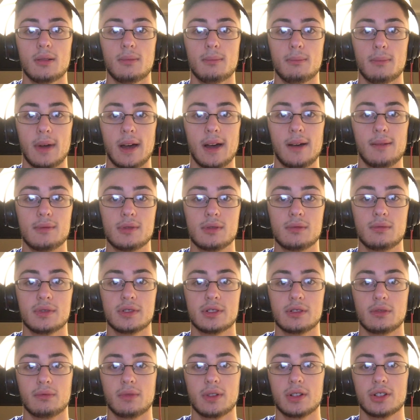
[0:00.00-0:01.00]
Malware
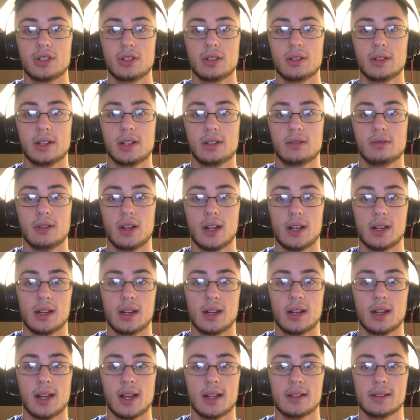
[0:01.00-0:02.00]
was originally
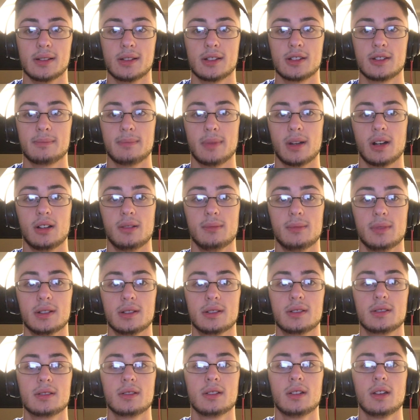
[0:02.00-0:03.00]
created as
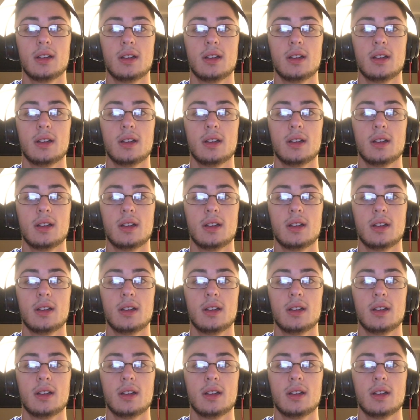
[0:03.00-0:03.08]
experiments